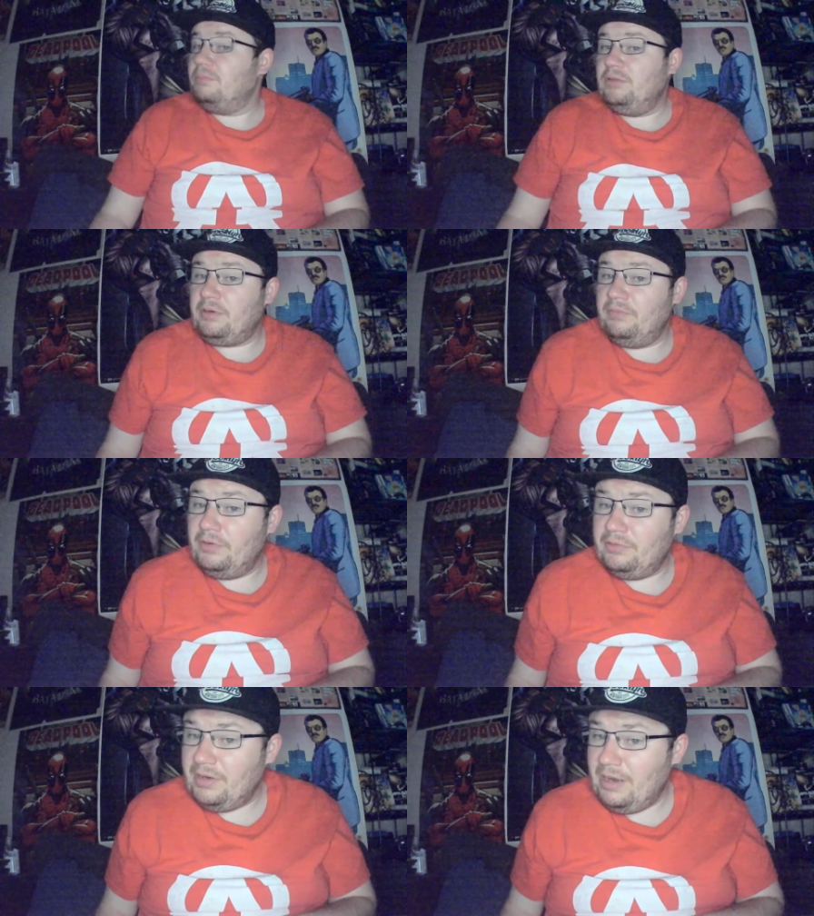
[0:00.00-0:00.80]
I'm looking
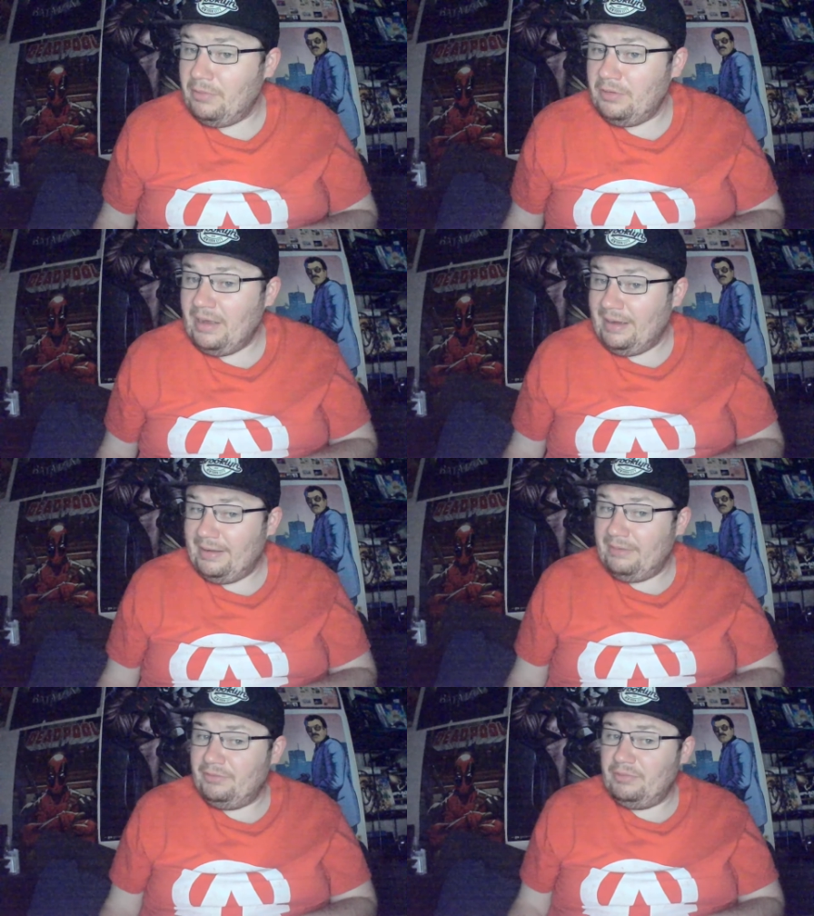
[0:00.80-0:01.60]
forward to that one, I
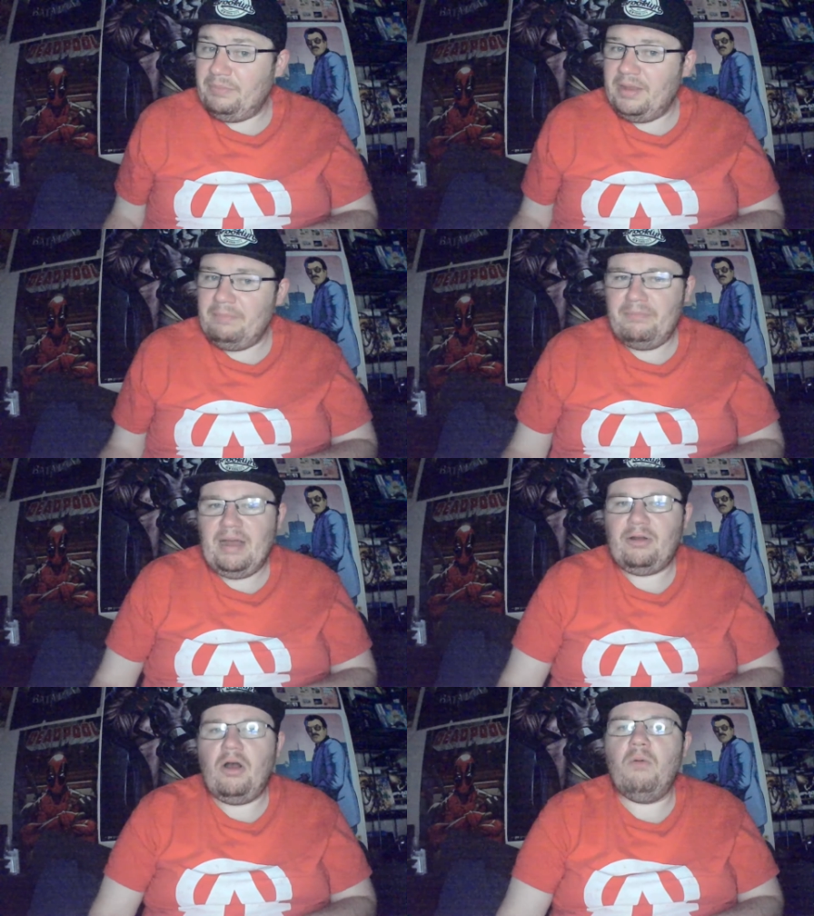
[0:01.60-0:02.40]
have to admit.
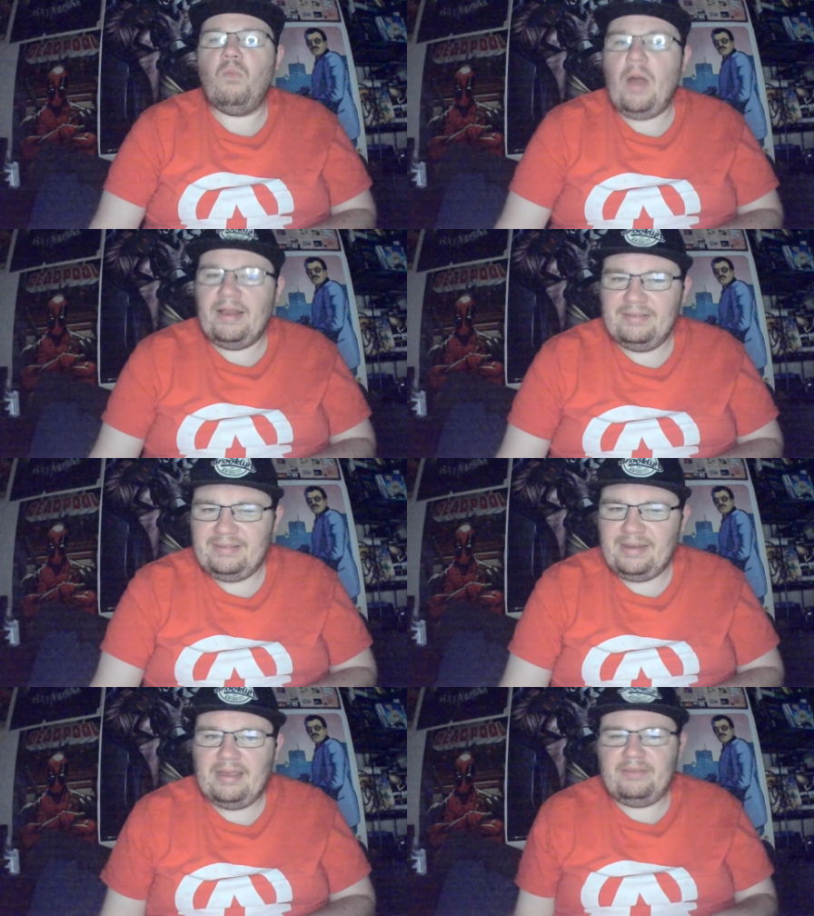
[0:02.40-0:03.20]
Back on
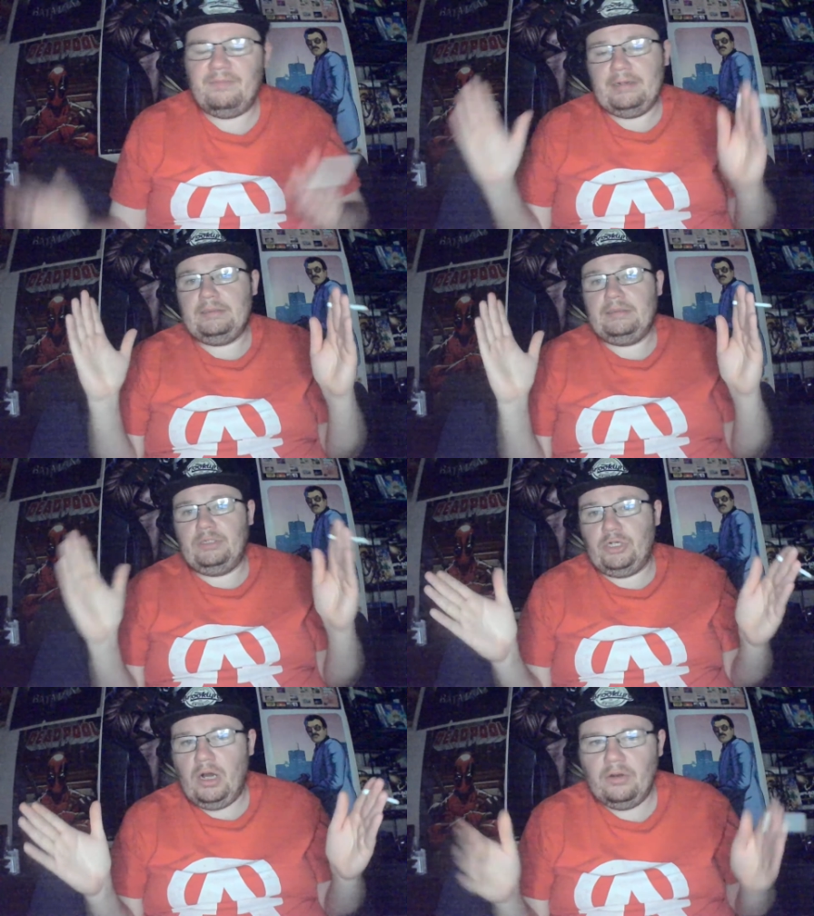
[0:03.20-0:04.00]
Wednesdays, thank
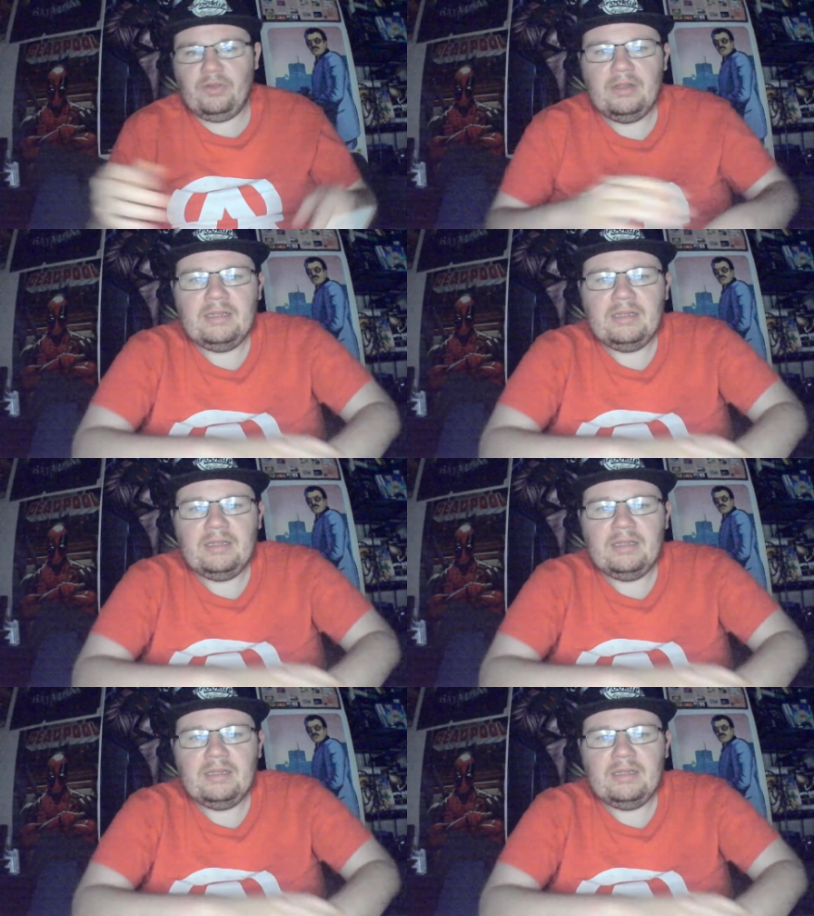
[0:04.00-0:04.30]
God.